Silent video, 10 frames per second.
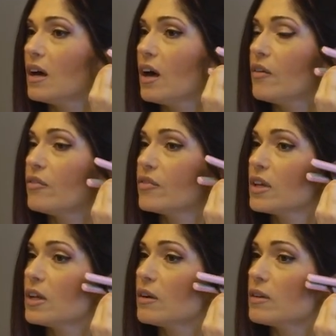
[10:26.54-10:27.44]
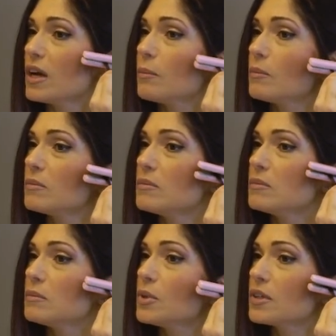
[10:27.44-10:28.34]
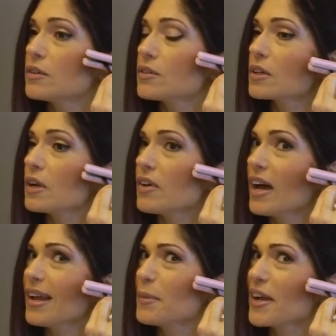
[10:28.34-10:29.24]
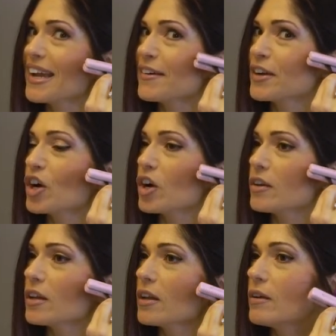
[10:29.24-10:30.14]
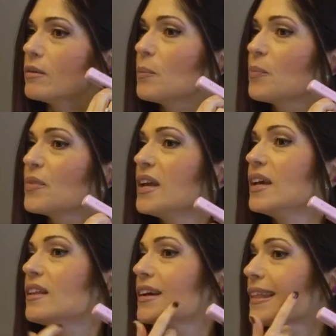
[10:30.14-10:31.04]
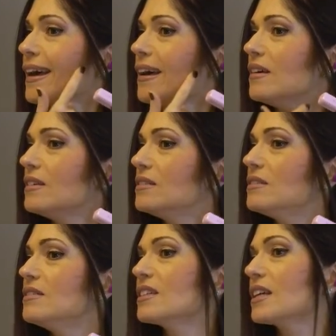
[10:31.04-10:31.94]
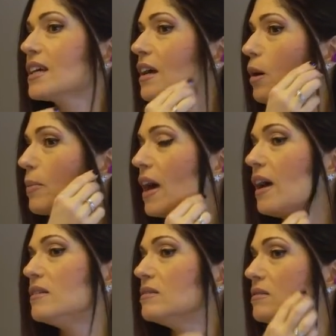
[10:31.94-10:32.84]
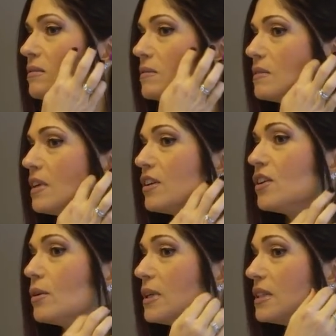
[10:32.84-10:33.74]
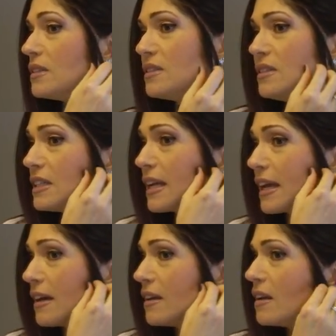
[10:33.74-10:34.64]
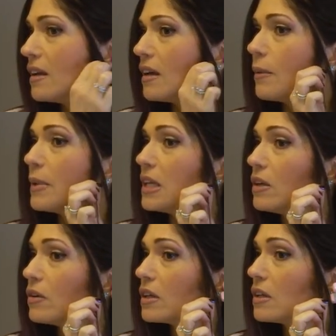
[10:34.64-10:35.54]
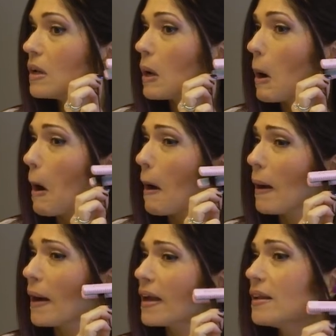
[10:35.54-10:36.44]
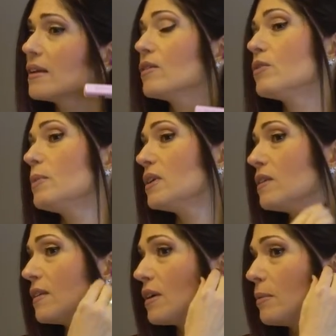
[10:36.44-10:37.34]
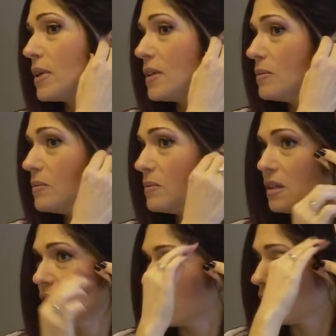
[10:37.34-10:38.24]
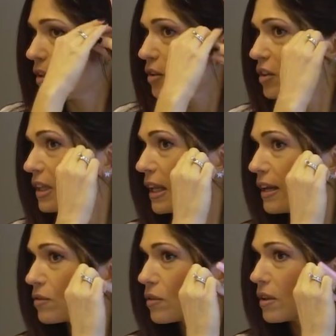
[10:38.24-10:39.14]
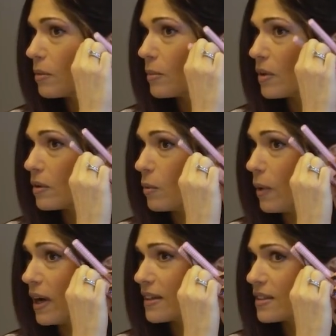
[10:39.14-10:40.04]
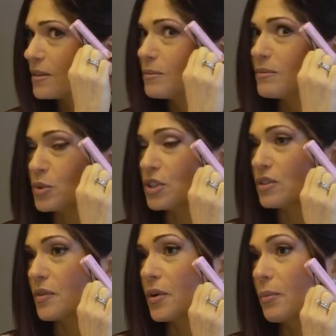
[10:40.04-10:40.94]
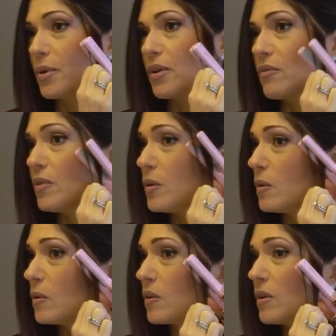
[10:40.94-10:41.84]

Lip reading: Of, you know, not pulling your skin off. I am a hairy girl, you know. Look at that. Can't help that. And you know what? You can't. I mean, you can kind of get those pieces there, but you know, you could laser them, wax them, which is very painful.